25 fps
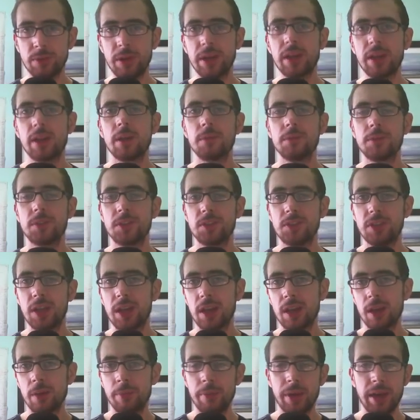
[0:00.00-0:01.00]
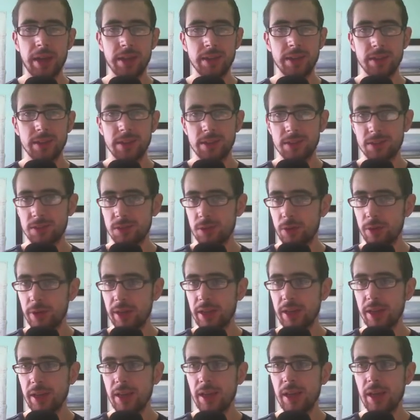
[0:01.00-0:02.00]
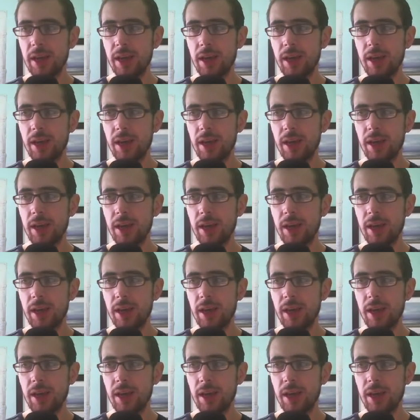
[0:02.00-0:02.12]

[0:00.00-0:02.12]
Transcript: when it comes to setting up and installing.